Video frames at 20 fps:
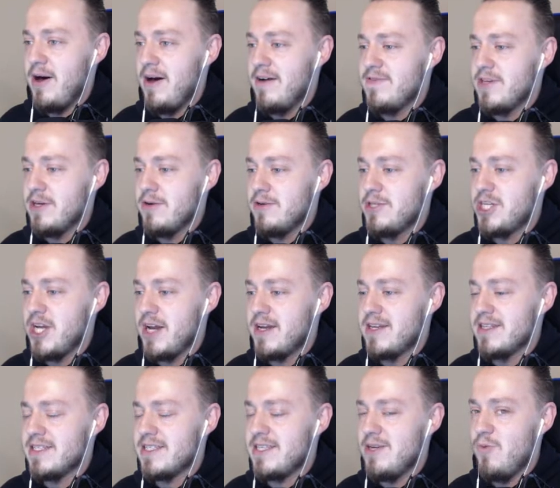I'll have to go check
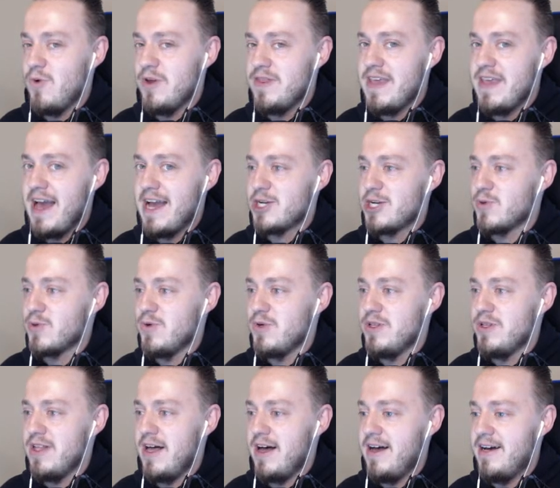and see what the
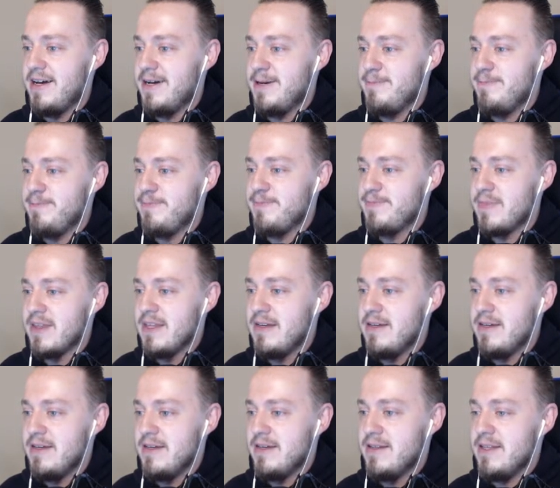actual
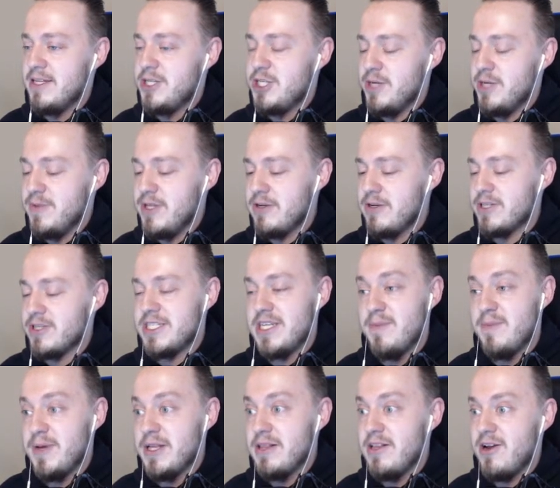the gym leaders
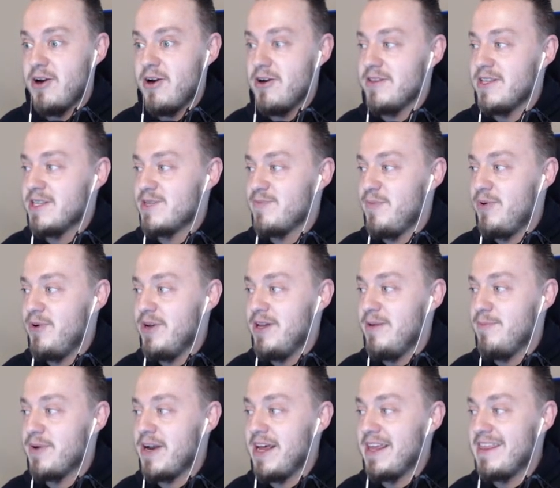typically are at this
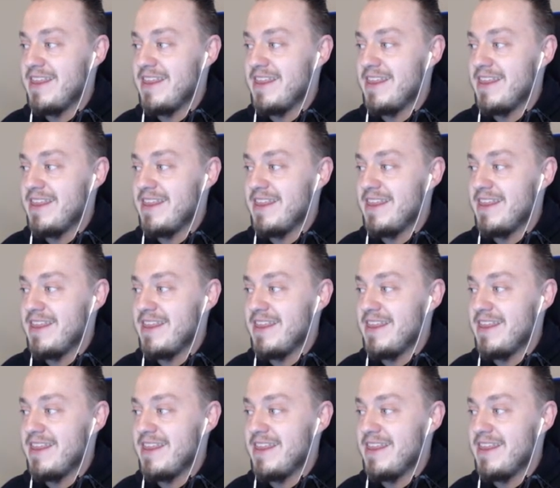point, but I